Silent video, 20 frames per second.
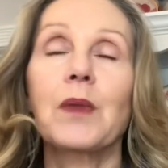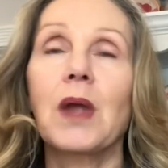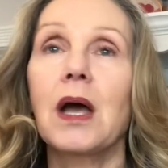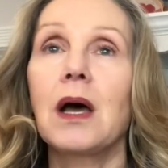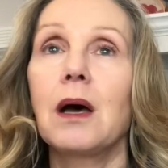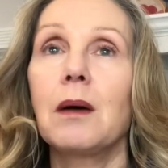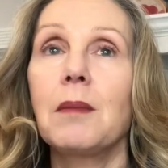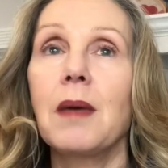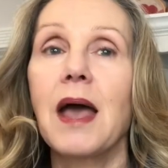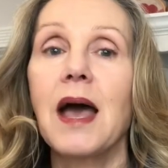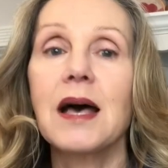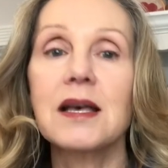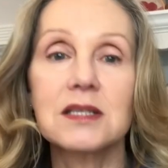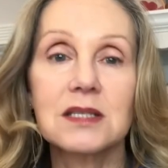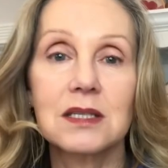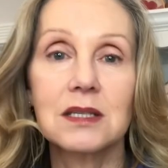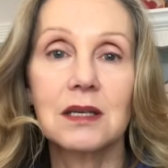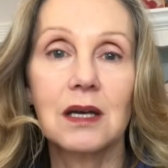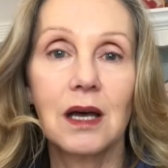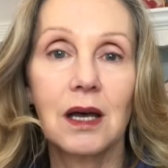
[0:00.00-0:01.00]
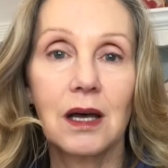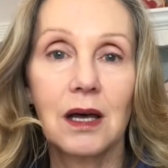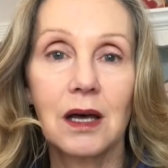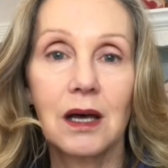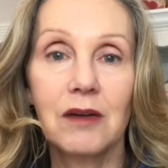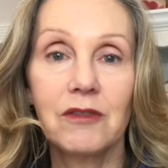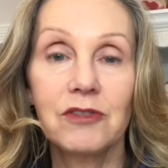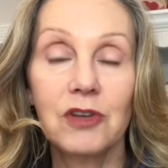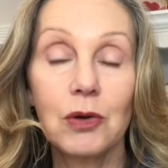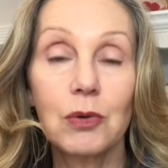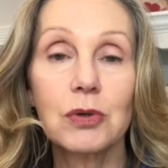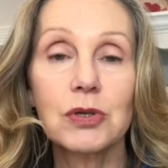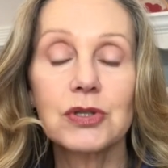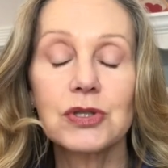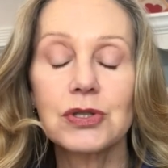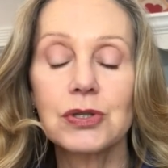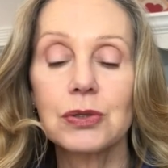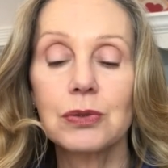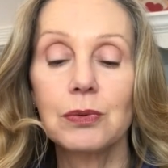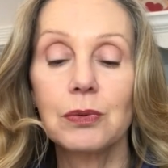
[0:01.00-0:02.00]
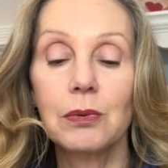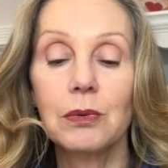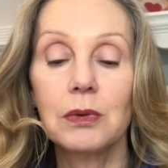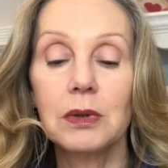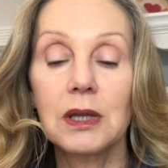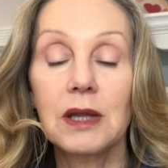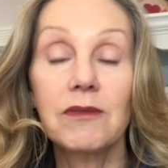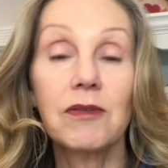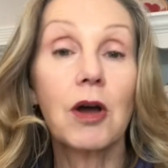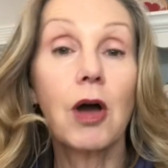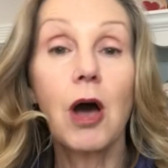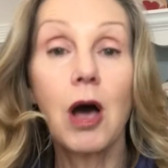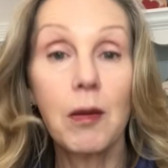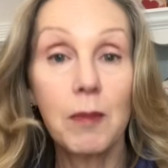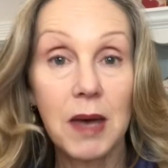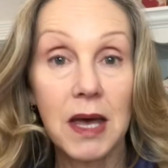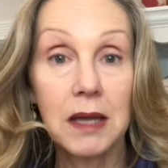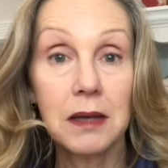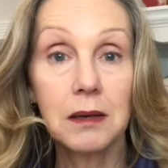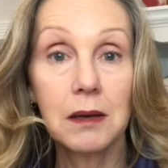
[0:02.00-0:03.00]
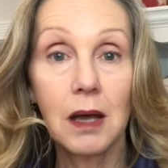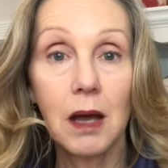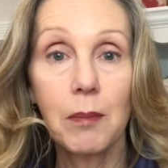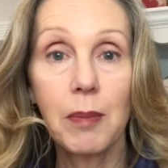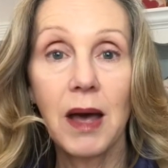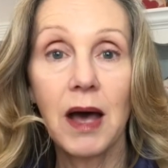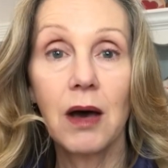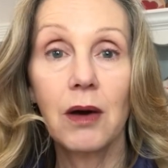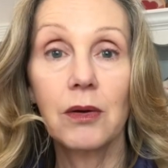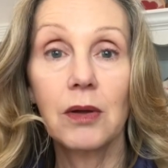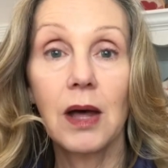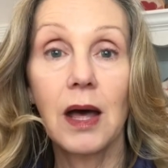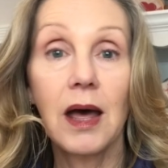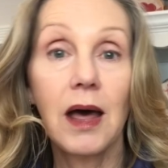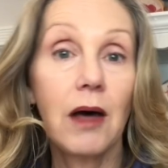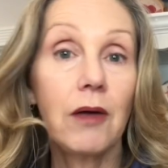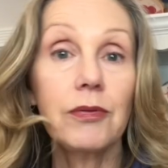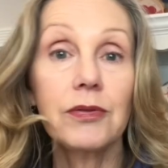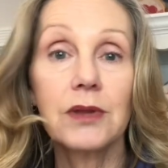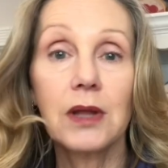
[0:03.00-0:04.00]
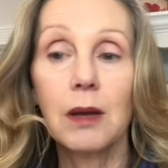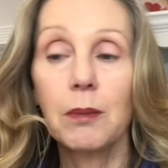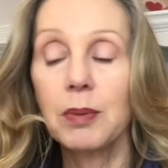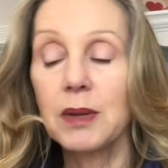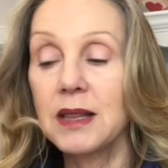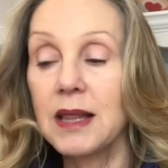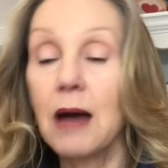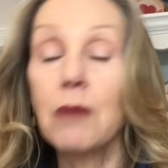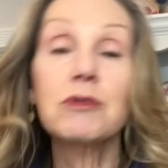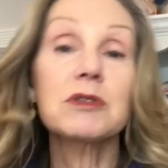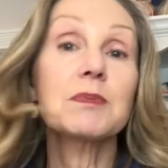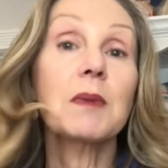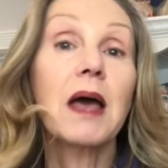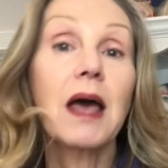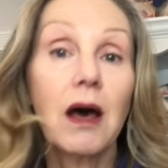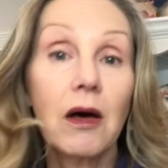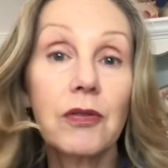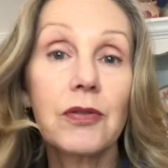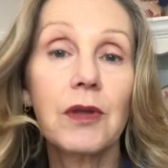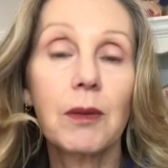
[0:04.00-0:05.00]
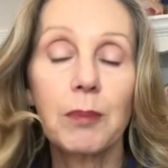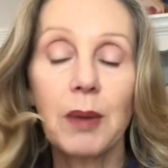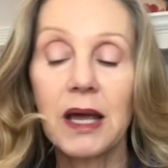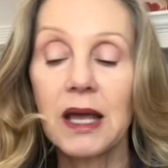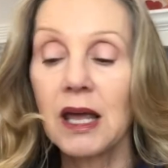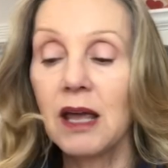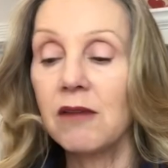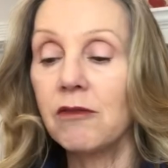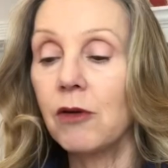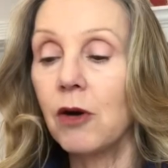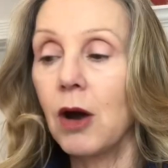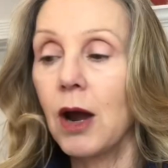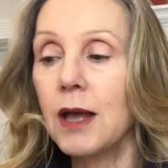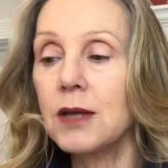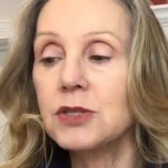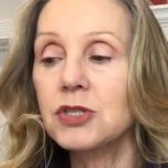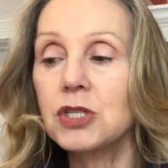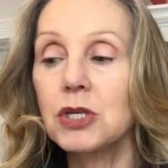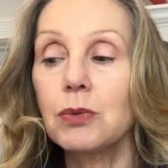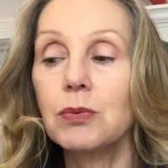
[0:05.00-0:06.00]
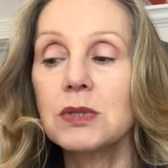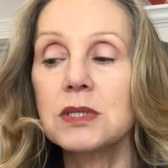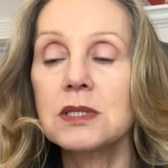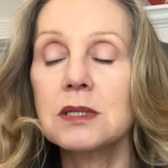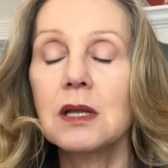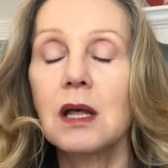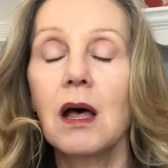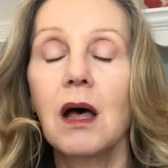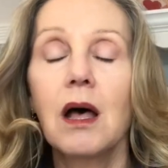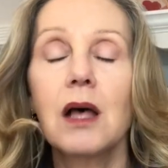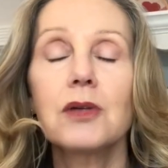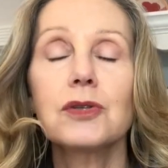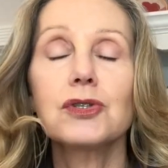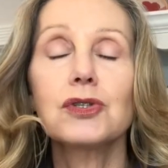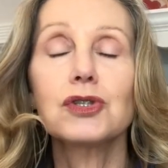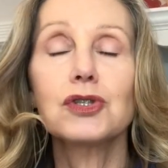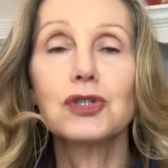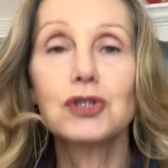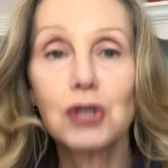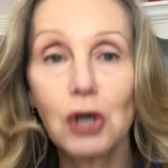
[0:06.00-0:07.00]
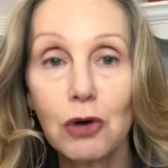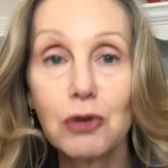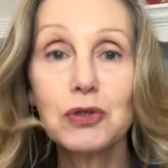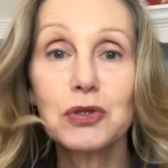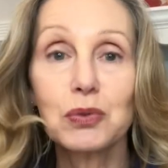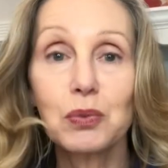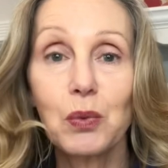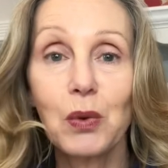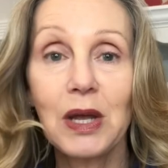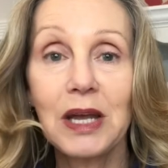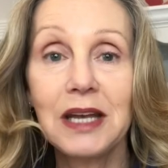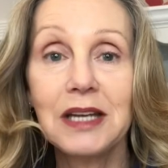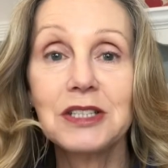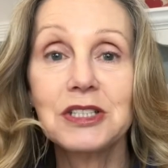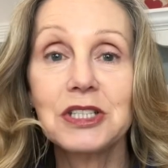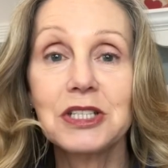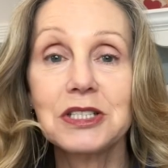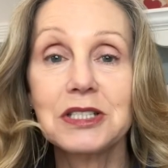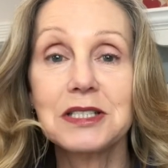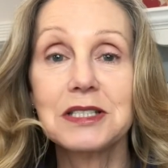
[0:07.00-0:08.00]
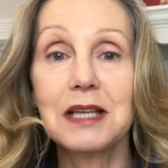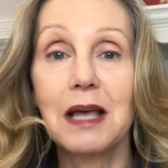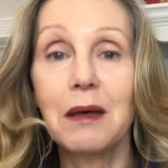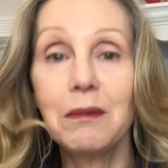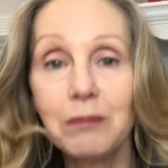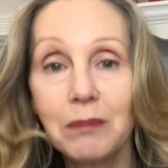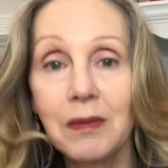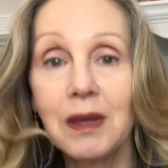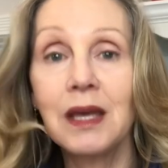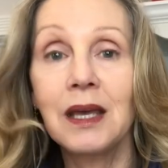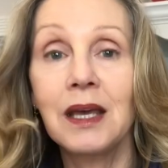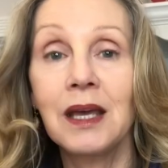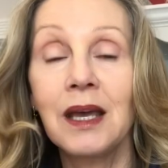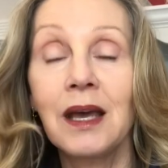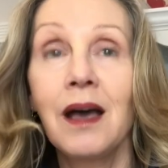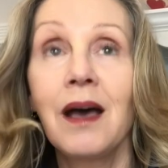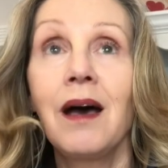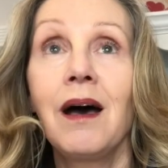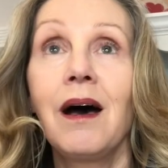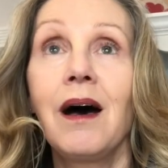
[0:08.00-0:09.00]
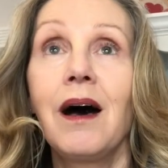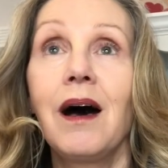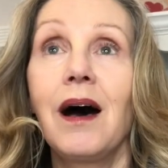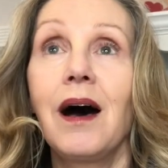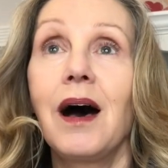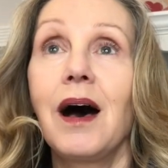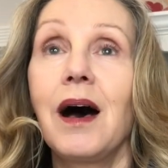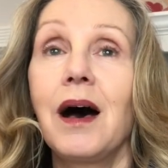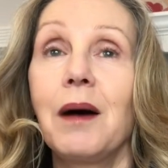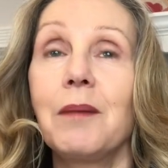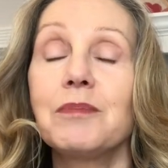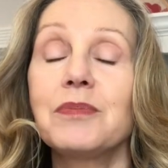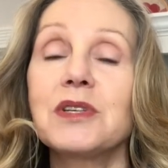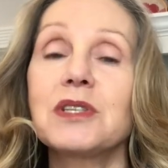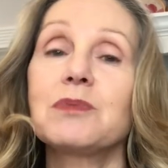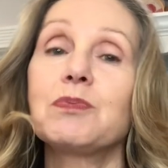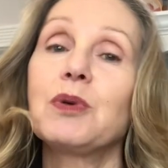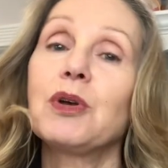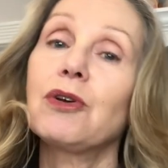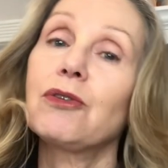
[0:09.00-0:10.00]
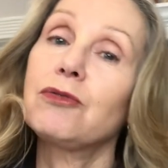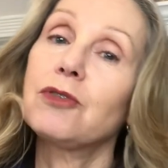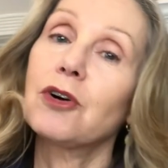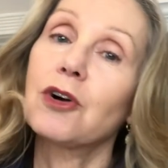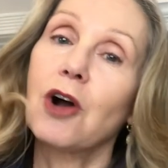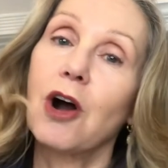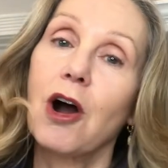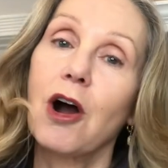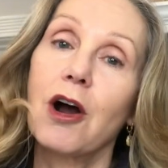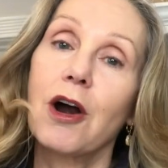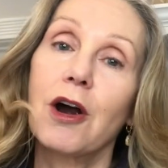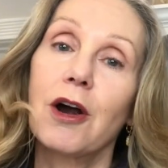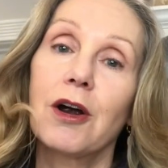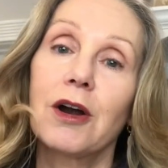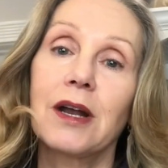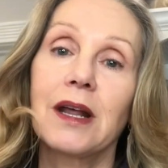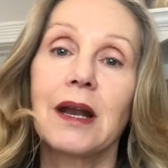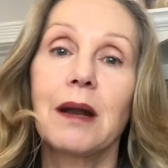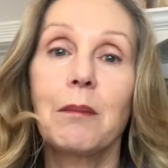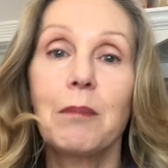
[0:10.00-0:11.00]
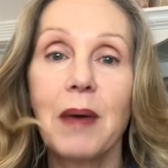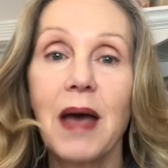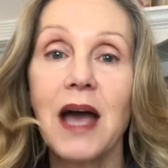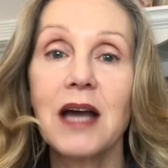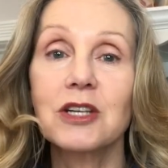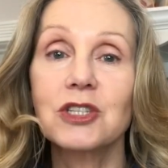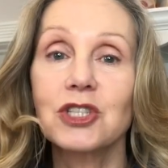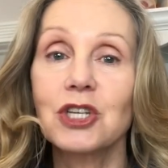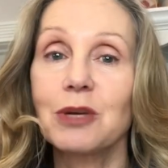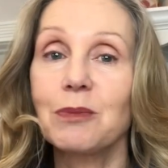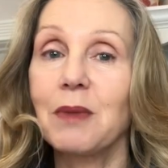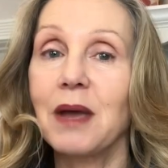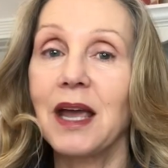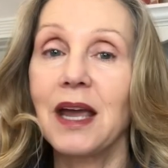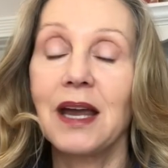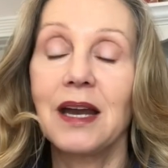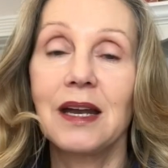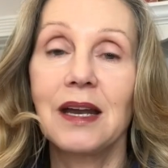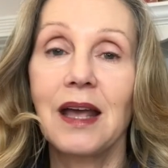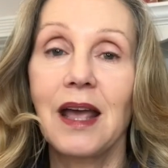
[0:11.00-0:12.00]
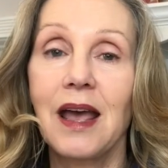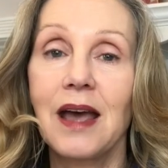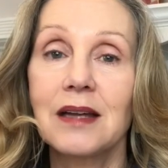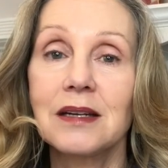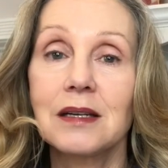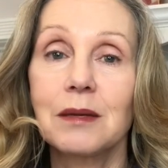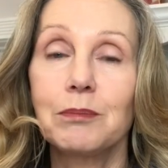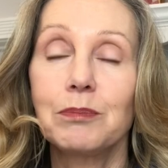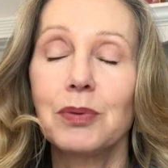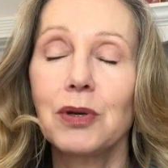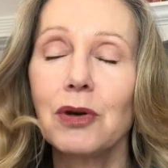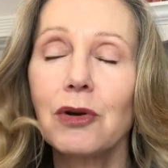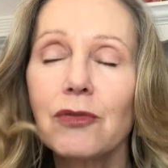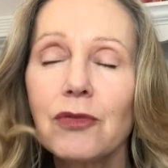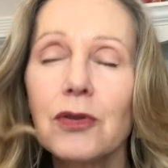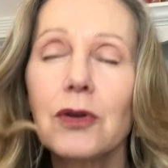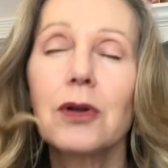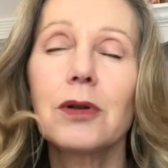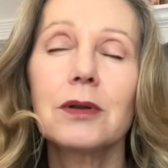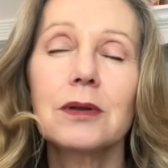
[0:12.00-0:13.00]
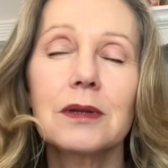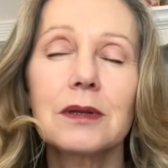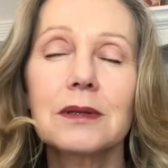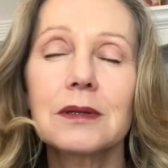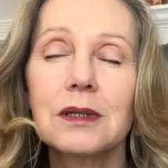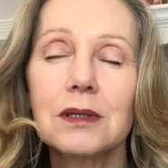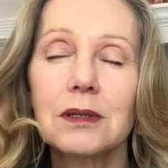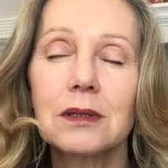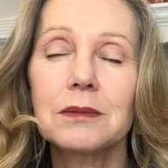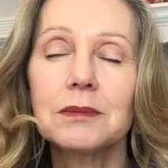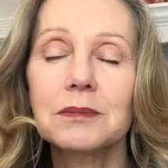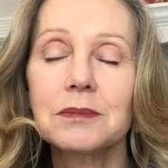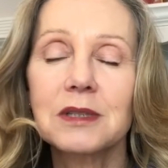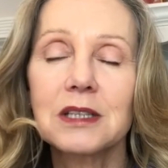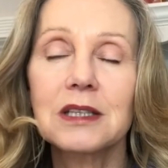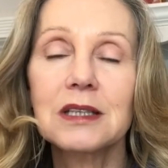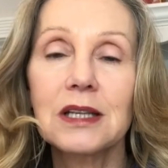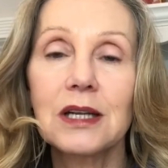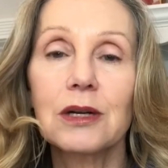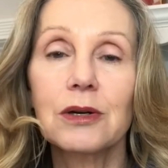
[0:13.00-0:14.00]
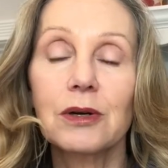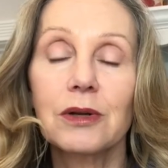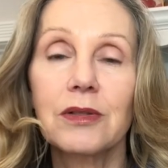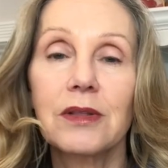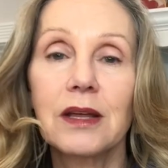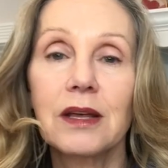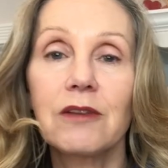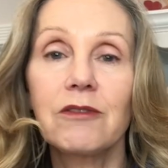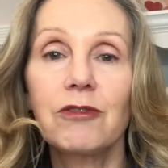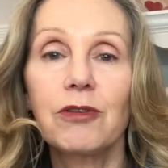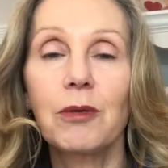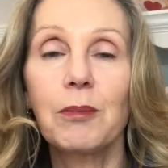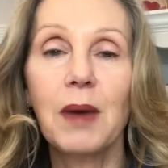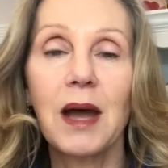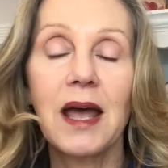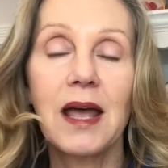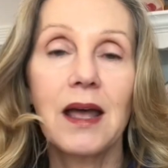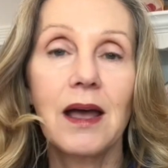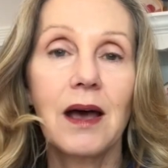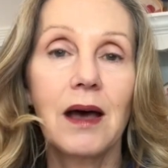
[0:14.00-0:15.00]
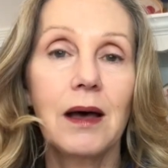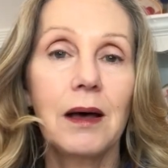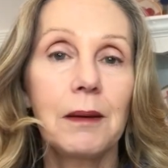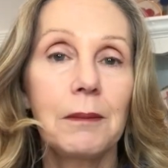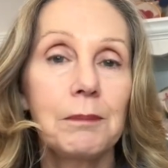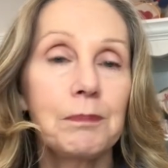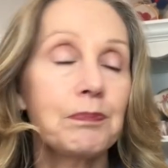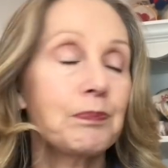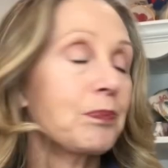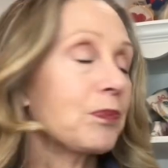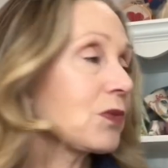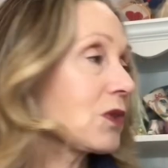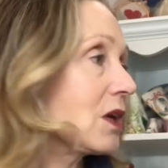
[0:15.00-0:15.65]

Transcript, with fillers: um, asked uh, viewers to leave a comment about a health tip, and that was my health tip I gave her. And she was so sweet. She sent me um, this beautiful card and a bag she made and a beautiful little glitter thing for my um,